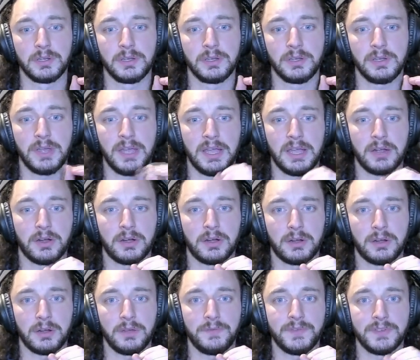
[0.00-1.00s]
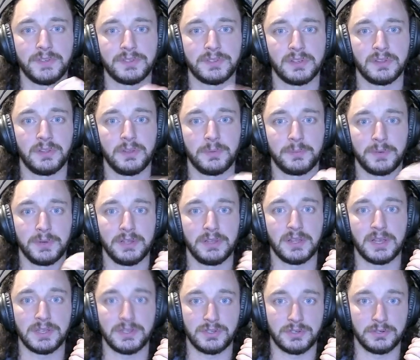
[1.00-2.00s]
error if you suddenly
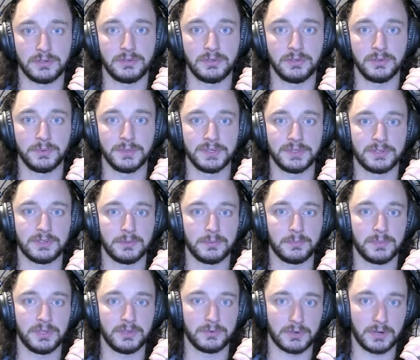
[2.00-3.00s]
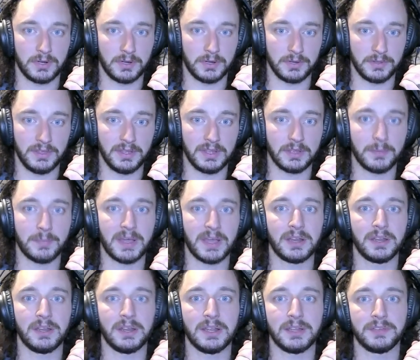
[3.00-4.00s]
realize you're doing something wrong. Think about
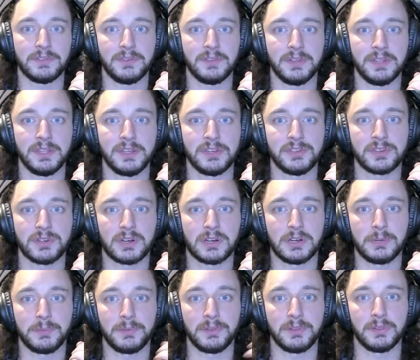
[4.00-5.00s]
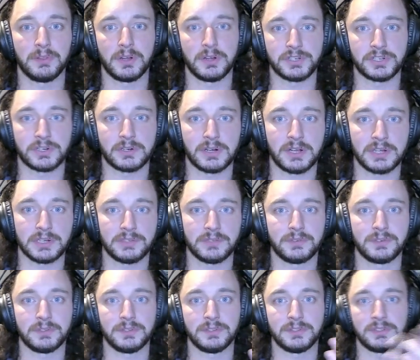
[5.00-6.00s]
it as filling a jar up with larger rocks
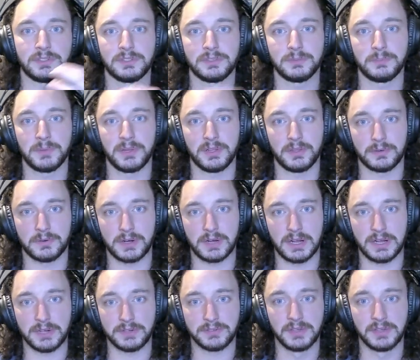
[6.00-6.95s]
versus smaller rocks.